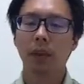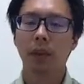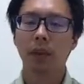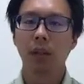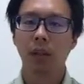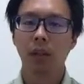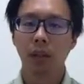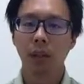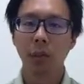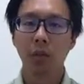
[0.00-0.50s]

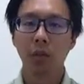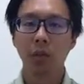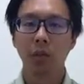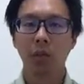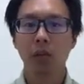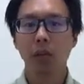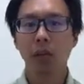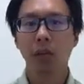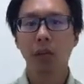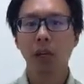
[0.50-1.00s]
the
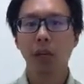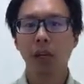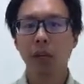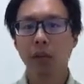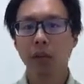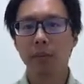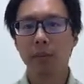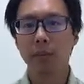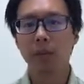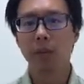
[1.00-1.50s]
temperature of my
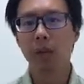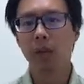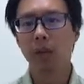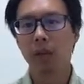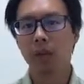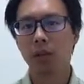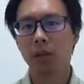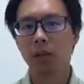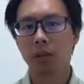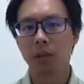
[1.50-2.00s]
limbs
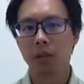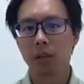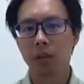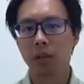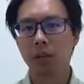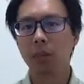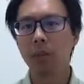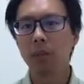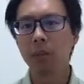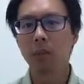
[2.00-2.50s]

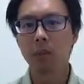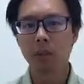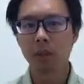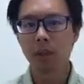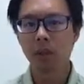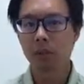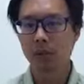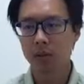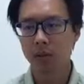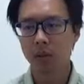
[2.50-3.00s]
sometimes
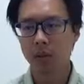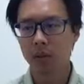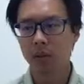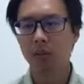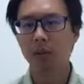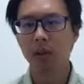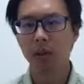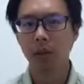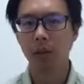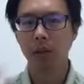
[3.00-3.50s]
used to get
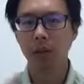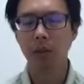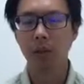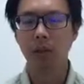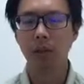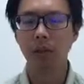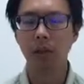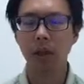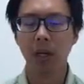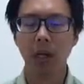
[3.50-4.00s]
very
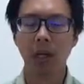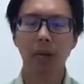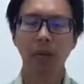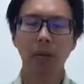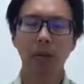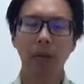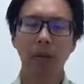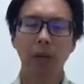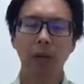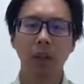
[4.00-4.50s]
cold.
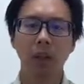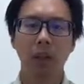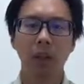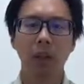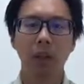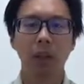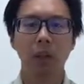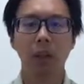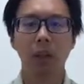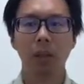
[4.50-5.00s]
Now
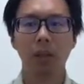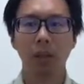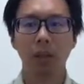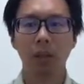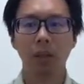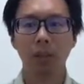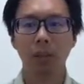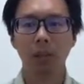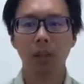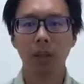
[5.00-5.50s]

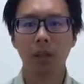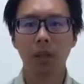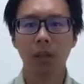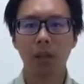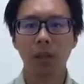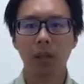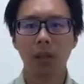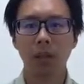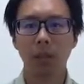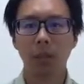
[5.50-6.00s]

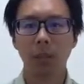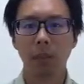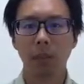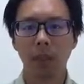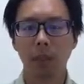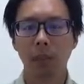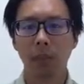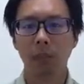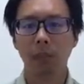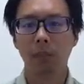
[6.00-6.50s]
it's
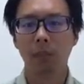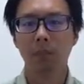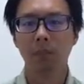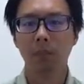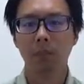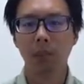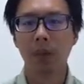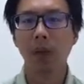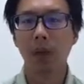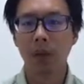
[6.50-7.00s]
become
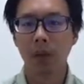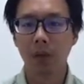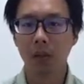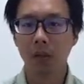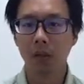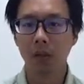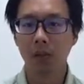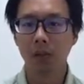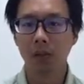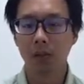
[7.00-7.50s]
better
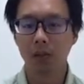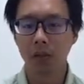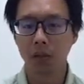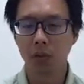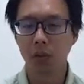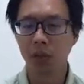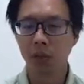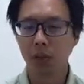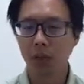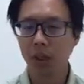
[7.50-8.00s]
for
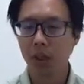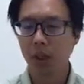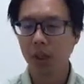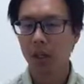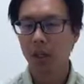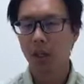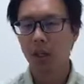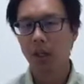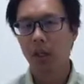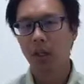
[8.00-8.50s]
sure.
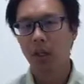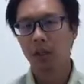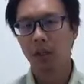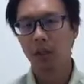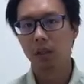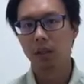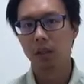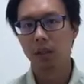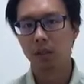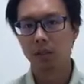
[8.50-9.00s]

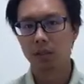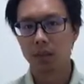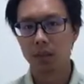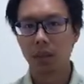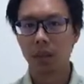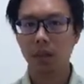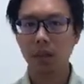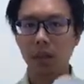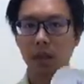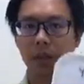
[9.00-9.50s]

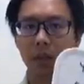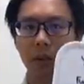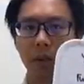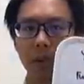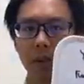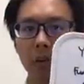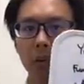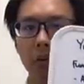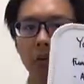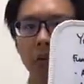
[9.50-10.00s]
So
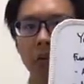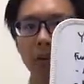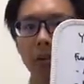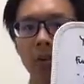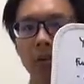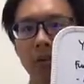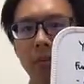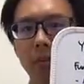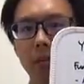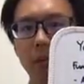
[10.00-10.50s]
don't
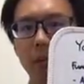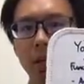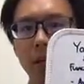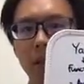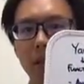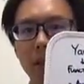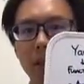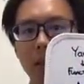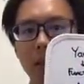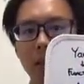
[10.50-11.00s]
think
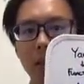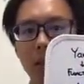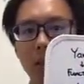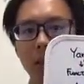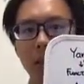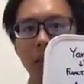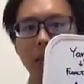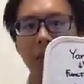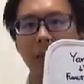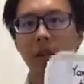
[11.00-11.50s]
this is
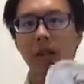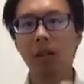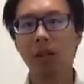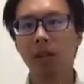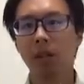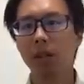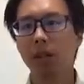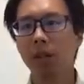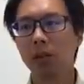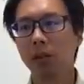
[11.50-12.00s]
something
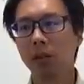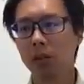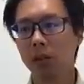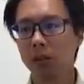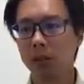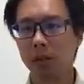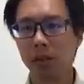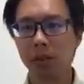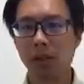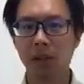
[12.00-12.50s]
like
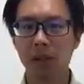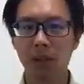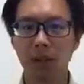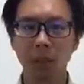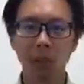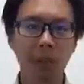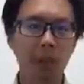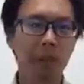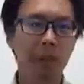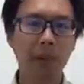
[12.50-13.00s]
only
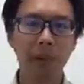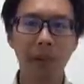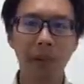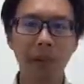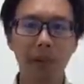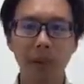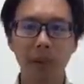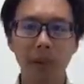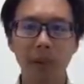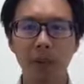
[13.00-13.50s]
old people
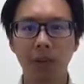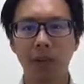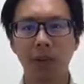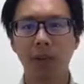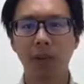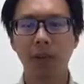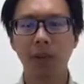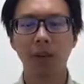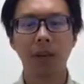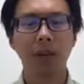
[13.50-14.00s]
do.
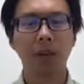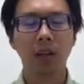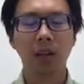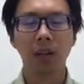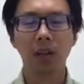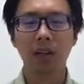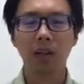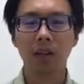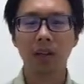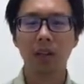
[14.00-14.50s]
Like
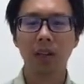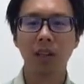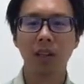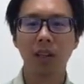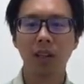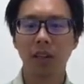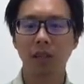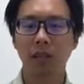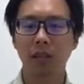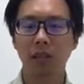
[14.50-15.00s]
you see a
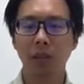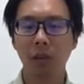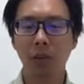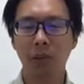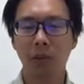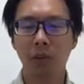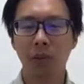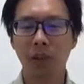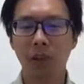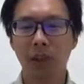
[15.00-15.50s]
lot of
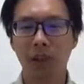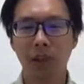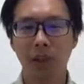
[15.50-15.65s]
old